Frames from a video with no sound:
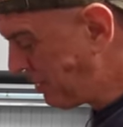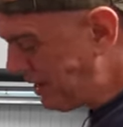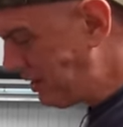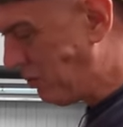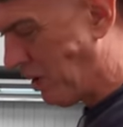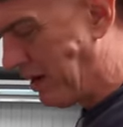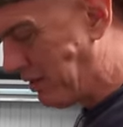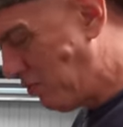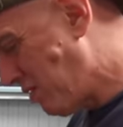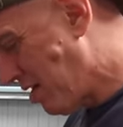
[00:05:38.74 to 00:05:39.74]
But either way,
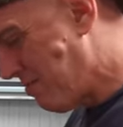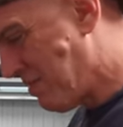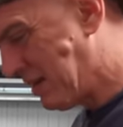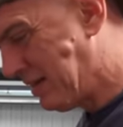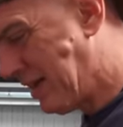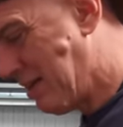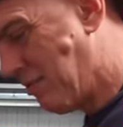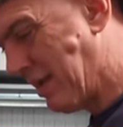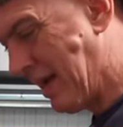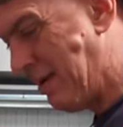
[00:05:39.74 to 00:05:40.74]
it's all going back
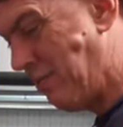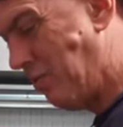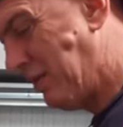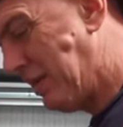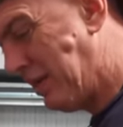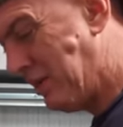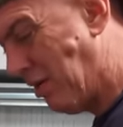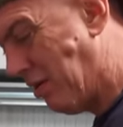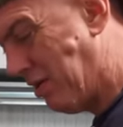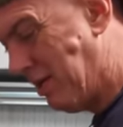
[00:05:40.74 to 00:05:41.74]
together again with this
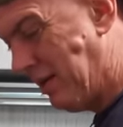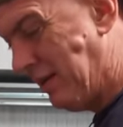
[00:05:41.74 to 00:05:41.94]
lot.